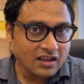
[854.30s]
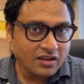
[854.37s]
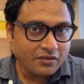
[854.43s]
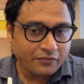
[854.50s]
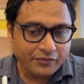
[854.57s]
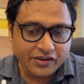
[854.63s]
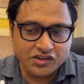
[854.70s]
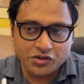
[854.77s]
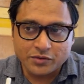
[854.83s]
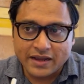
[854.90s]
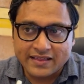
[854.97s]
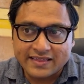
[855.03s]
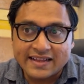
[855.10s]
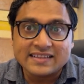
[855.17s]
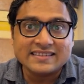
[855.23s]
which you
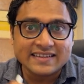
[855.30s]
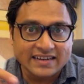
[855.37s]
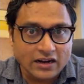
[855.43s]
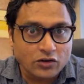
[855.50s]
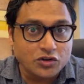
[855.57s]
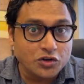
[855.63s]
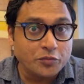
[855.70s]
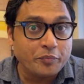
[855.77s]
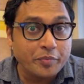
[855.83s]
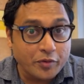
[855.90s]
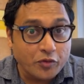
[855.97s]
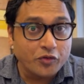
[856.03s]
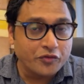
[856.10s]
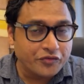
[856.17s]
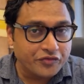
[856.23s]
can then set out to
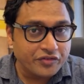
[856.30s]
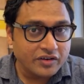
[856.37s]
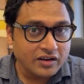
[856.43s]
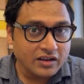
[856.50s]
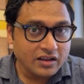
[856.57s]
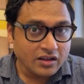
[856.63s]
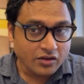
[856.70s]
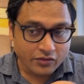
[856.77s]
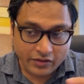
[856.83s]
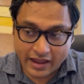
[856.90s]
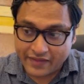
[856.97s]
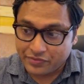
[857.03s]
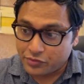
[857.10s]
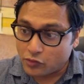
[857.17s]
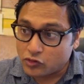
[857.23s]
prove,
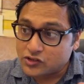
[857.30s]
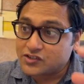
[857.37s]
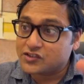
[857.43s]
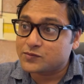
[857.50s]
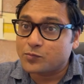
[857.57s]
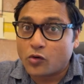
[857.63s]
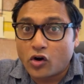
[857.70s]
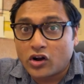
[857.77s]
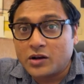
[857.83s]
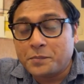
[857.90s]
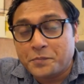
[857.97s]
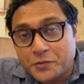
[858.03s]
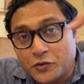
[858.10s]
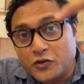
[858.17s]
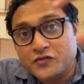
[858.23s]
and those small
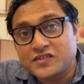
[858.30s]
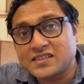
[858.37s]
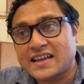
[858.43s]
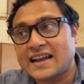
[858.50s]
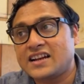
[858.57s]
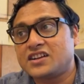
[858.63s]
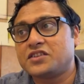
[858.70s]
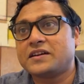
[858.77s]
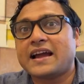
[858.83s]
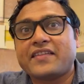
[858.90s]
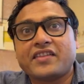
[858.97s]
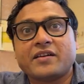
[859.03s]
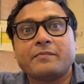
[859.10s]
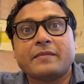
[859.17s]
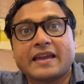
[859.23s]
proofs can
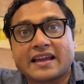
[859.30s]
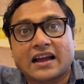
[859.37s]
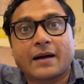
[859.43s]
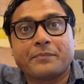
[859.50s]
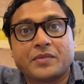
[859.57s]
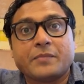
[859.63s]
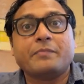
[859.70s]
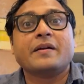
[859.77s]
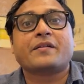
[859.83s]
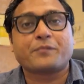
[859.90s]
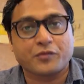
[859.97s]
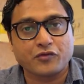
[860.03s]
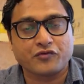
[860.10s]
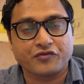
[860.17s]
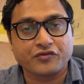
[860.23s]
together make up the big
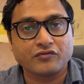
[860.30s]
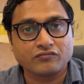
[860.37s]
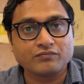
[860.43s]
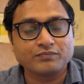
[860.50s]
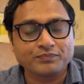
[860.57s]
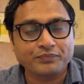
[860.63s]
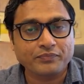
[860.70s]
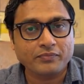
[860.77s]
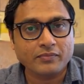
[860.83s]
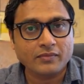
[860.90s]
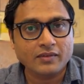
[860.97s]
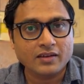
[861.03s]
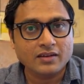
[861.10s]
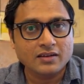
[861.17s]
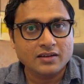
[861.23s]
proof.
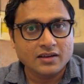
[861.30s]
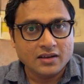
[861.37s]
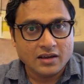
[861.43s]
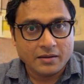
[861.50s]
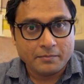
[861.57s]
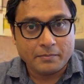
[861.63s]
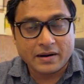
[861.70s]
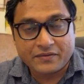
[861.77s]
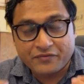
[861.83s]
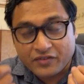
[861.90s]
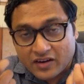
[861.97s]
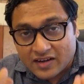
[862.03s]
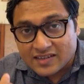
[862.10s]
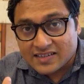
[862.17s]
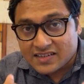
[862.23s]
But
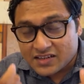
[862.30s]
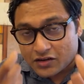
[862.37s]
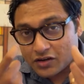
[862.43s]
first, your